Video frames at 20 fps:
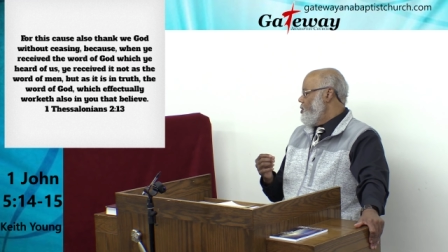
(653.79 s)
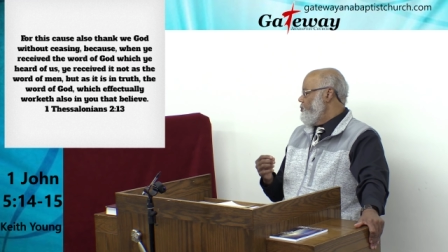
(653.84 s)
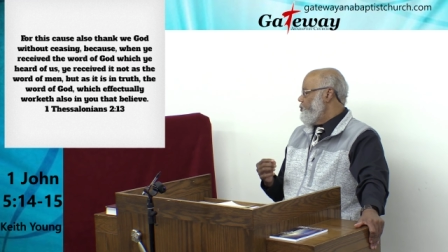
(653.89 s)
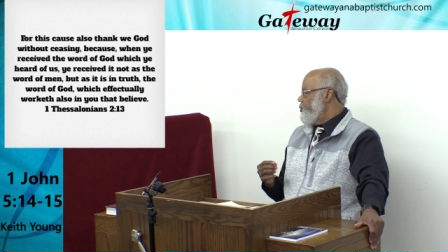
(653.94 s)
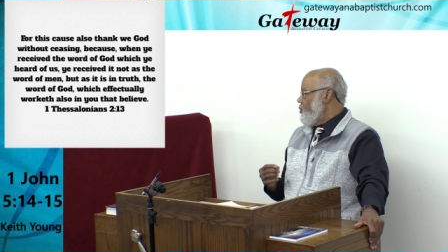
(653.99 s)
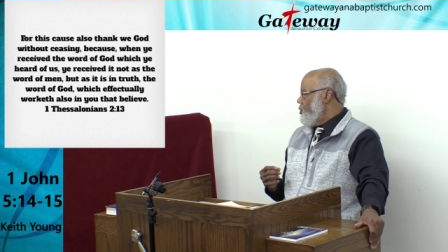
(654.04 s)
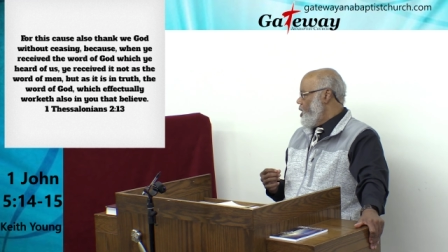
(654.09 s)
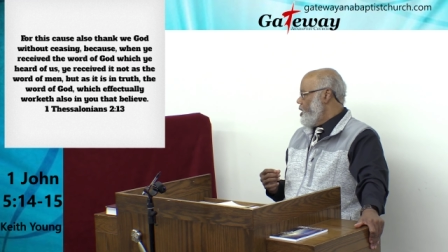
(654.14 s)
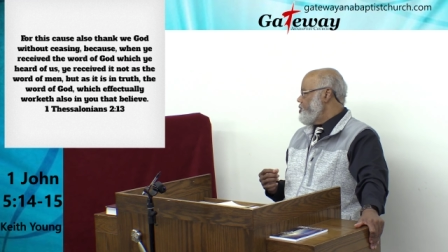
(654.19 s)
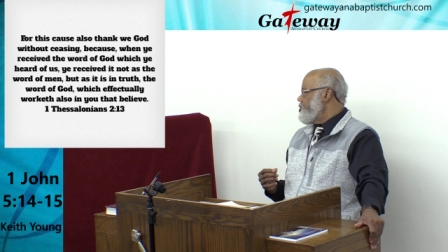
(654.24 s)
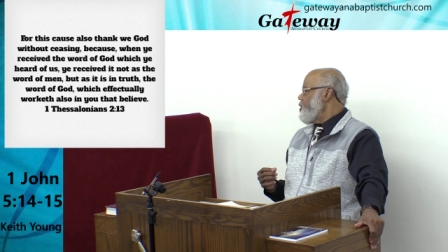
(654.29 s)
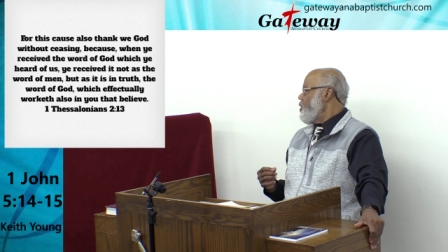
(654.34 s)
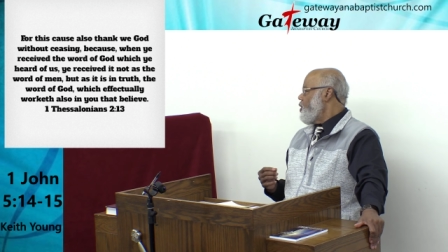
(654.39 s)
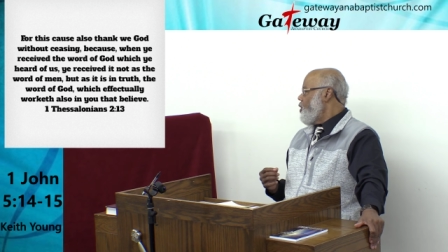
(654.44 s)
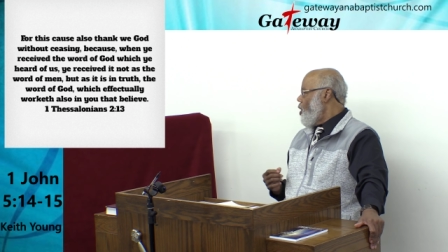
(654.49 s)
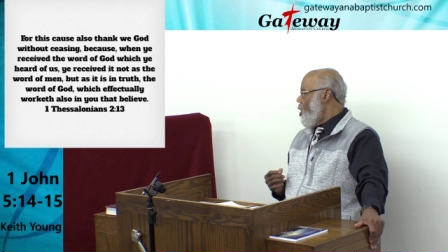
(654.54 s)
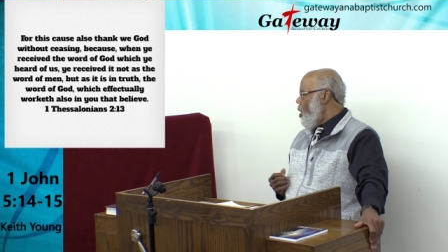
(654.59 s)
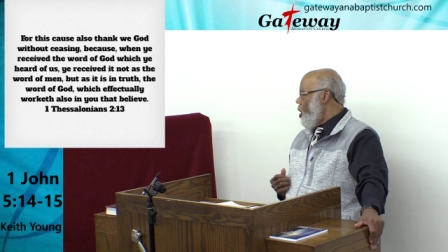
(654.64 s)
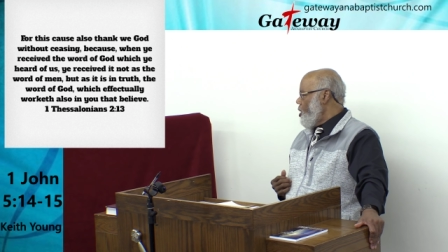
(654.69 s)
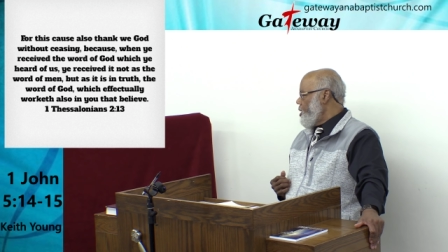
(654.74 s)
for us
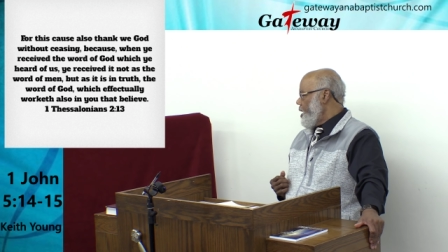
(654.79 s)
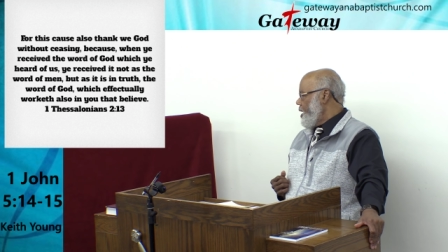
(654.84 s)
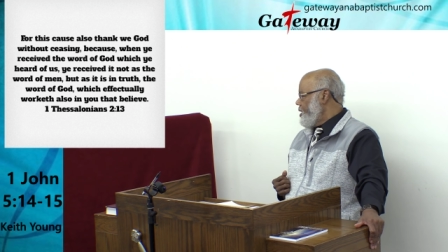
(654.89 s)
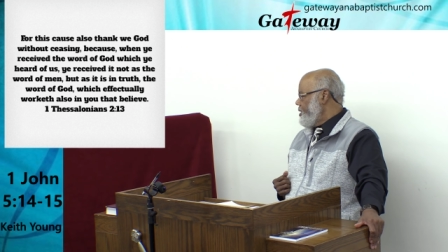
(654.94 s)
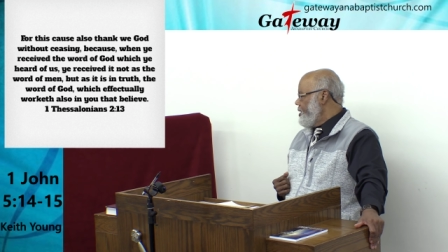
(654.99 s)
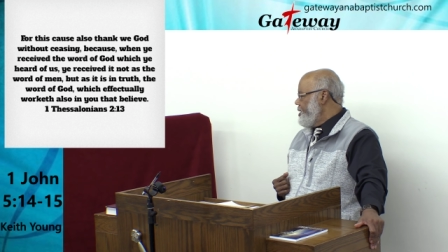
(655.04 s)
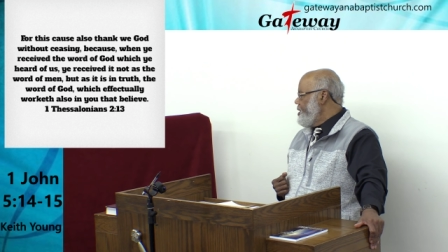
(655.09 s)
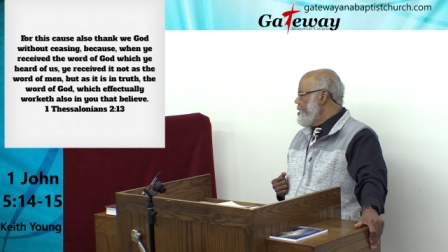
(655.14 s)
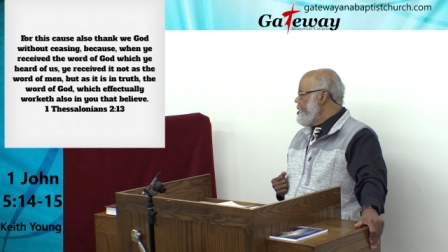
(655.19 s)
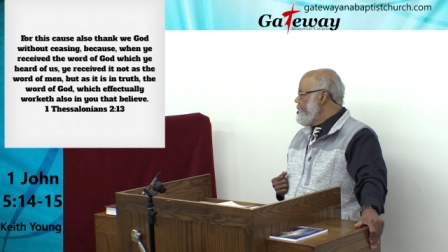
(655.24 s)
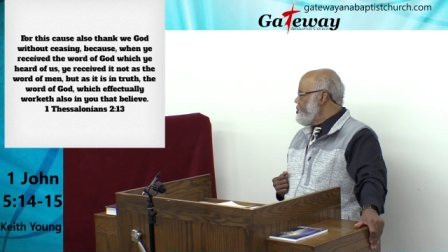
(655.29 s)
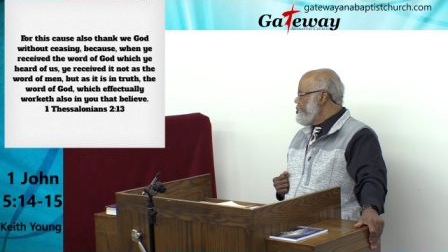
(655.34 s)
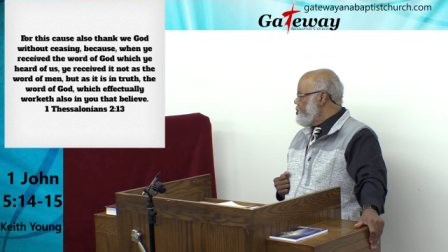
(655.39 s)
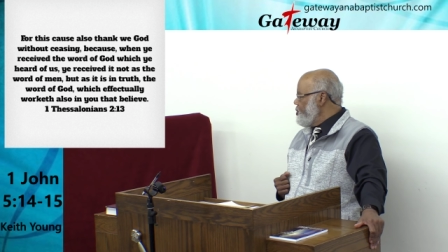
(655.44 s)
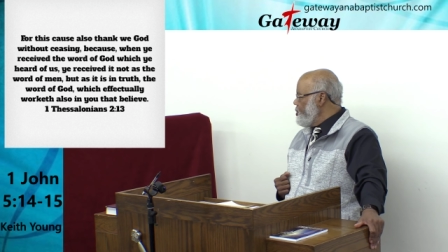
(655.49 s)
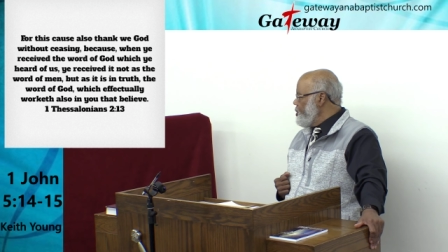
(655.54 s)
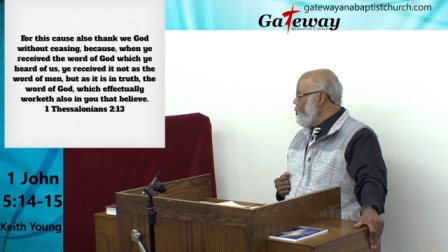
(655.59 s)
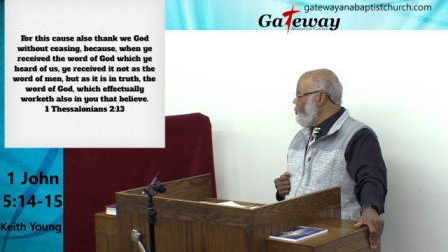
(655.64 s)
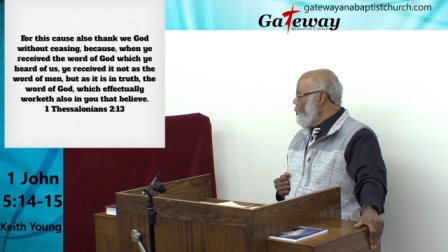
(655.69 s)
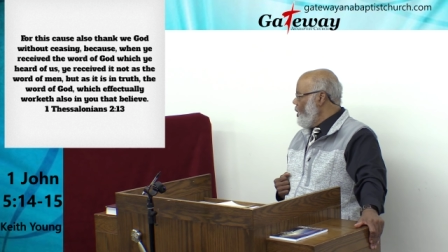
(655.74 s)
according Amen.
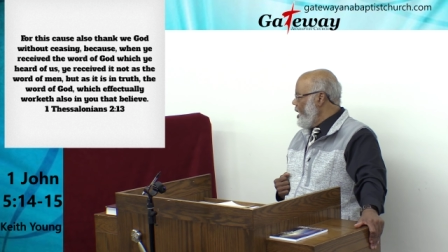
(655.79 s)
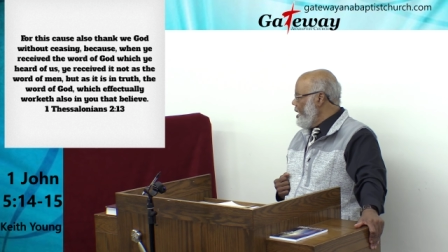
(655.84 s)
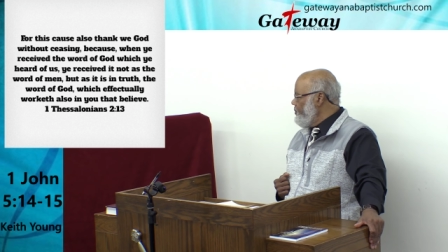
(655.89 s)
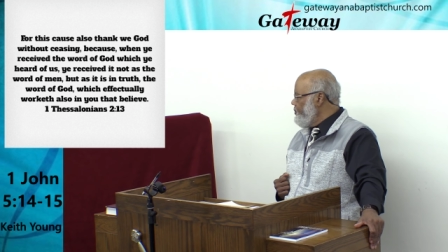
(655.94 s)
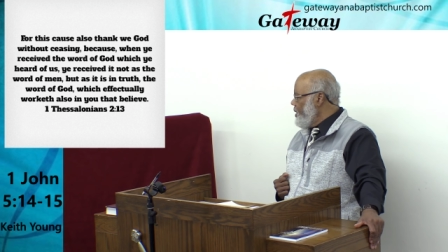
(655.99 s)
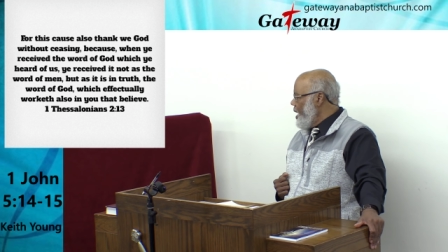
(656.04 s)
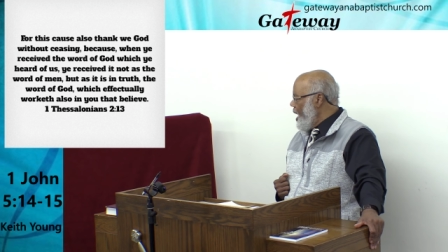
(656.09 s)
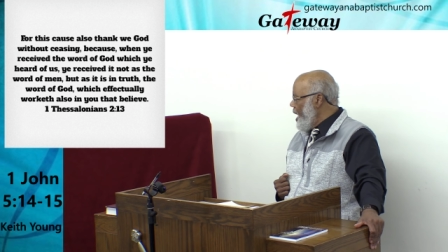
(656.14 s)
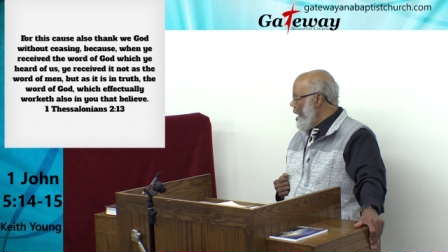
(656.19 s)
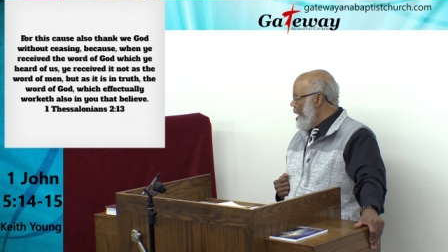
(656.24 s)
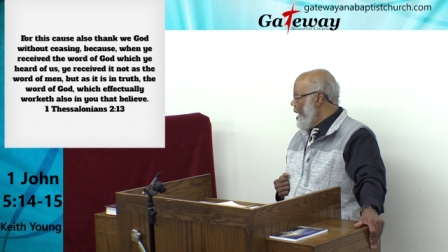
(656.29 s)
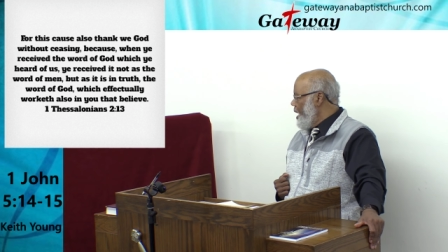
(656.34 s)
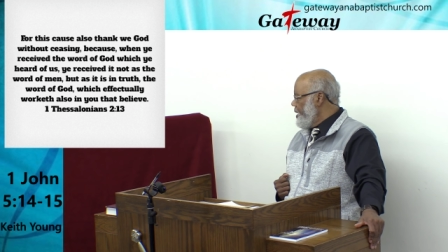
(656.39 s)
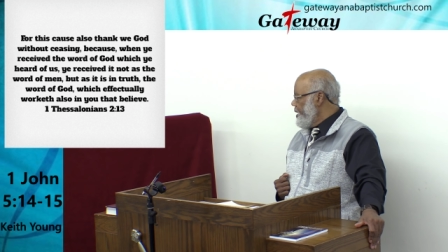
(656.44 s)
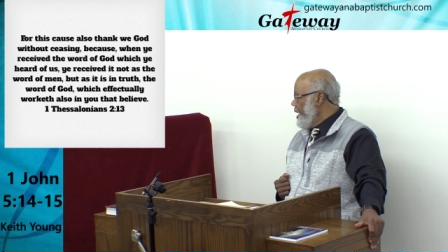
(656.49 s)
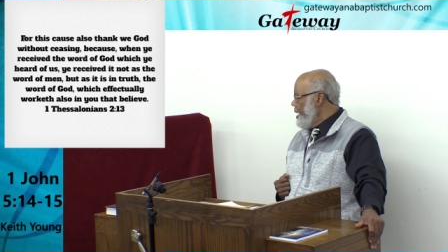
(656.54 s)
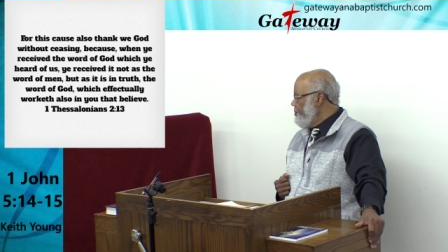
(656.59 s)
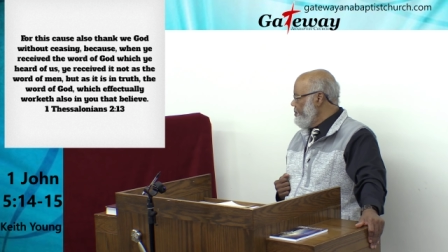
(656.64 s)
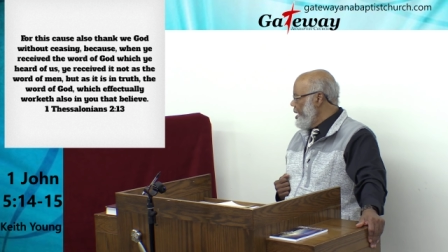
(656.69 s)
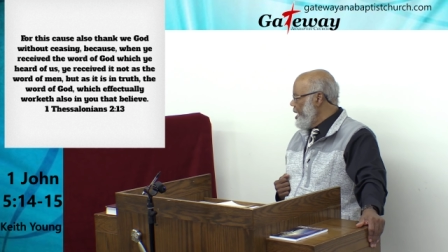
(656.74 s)
to the will of
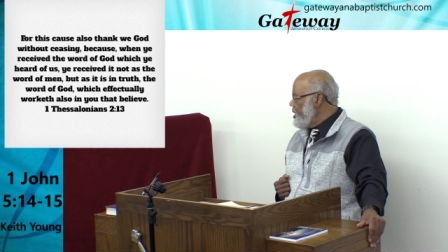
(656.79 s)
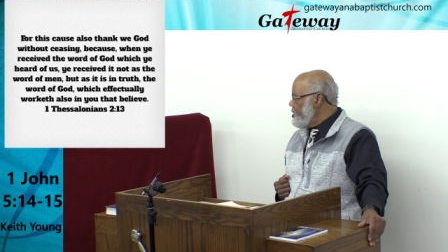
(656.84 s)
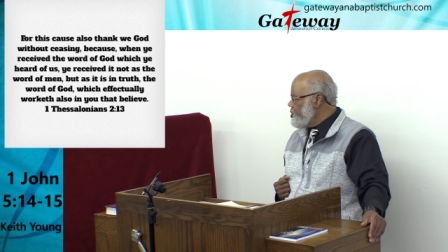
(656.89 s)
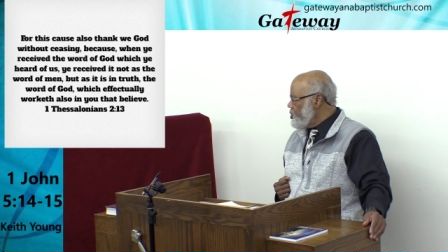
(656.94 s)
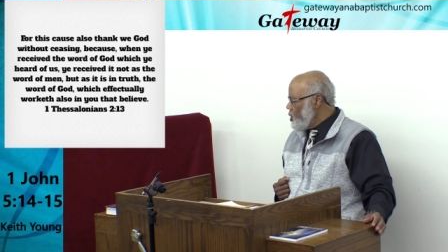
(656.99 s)
God. Amen.